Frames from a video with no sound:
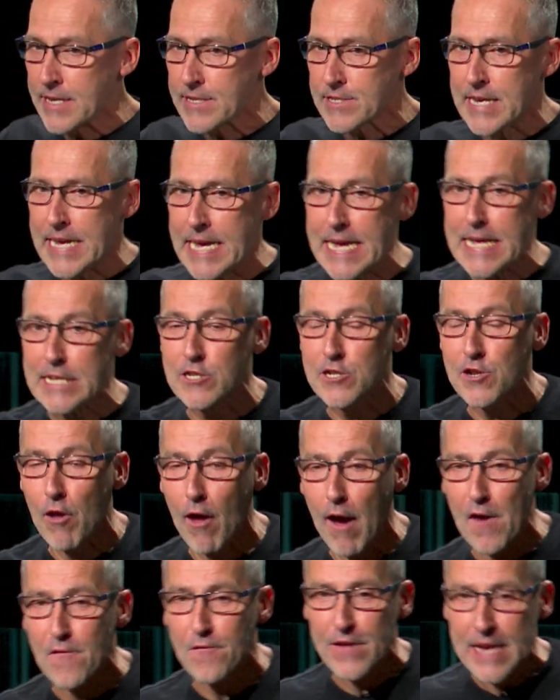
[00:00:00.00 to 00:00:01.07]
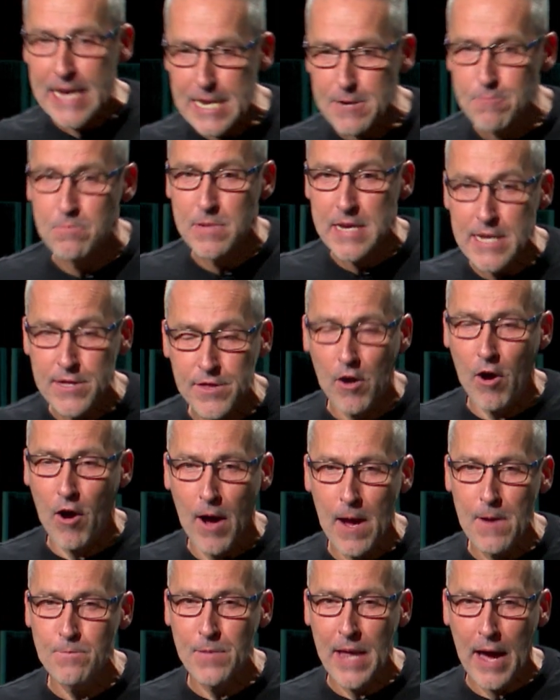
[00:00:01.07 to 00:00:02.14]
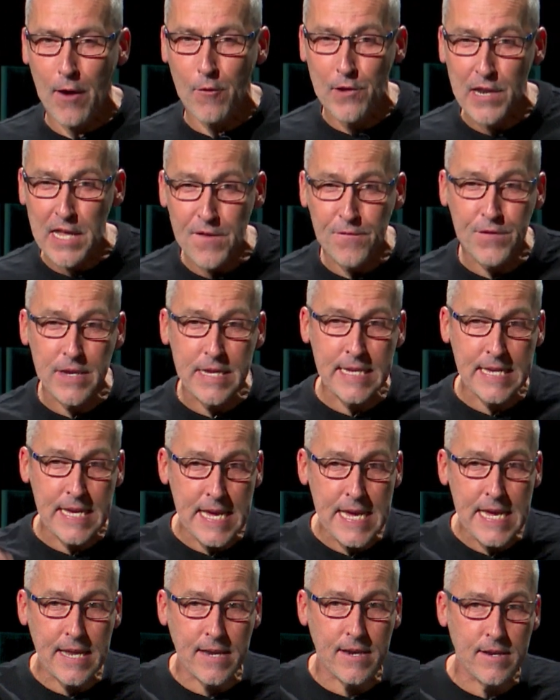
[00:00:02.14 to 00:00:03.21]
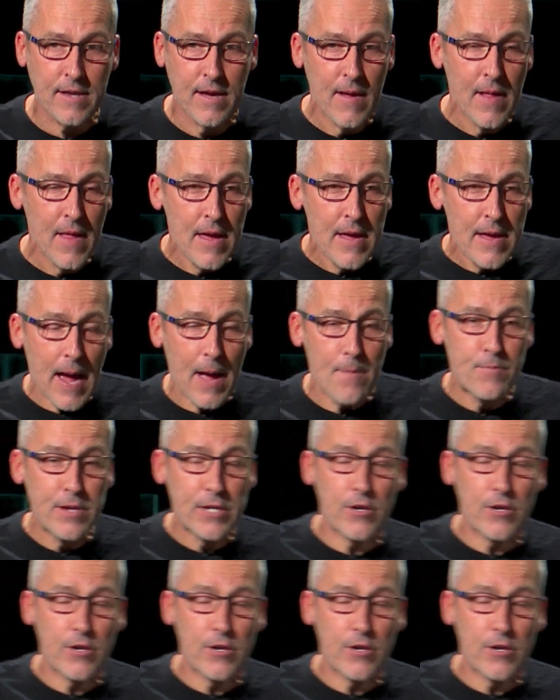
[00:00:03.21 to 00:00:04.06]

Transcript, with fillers: and it's His life in me that I'm now living in. And